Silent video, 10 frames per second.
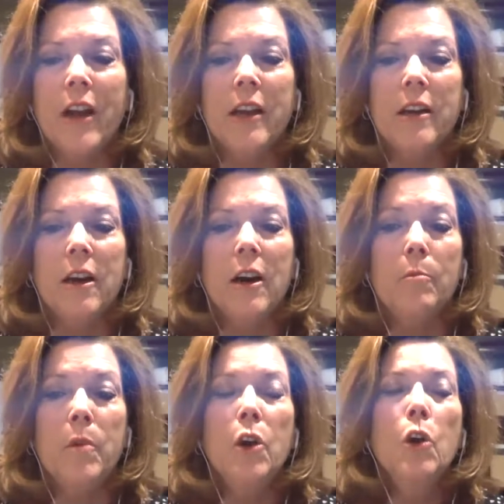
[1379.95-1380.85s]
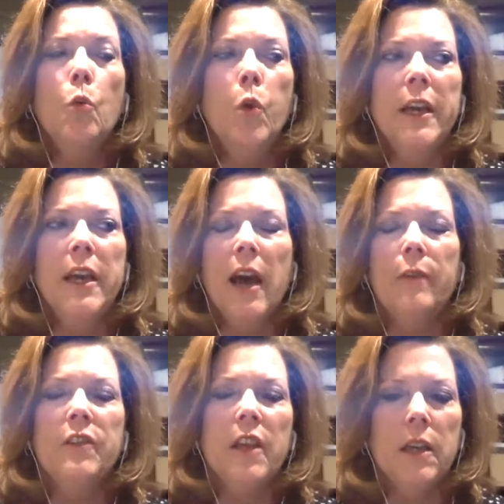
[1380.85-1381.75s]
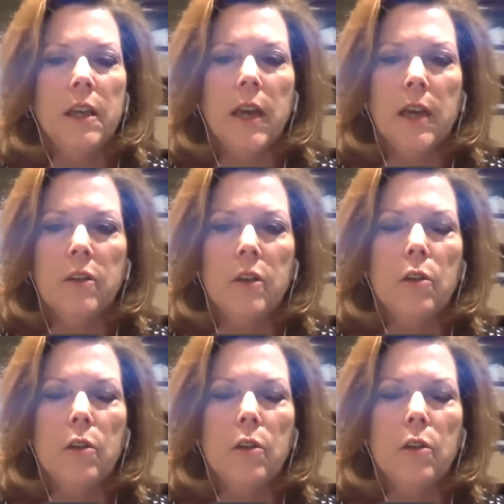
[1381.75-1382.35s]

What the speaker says: And we have stayed connected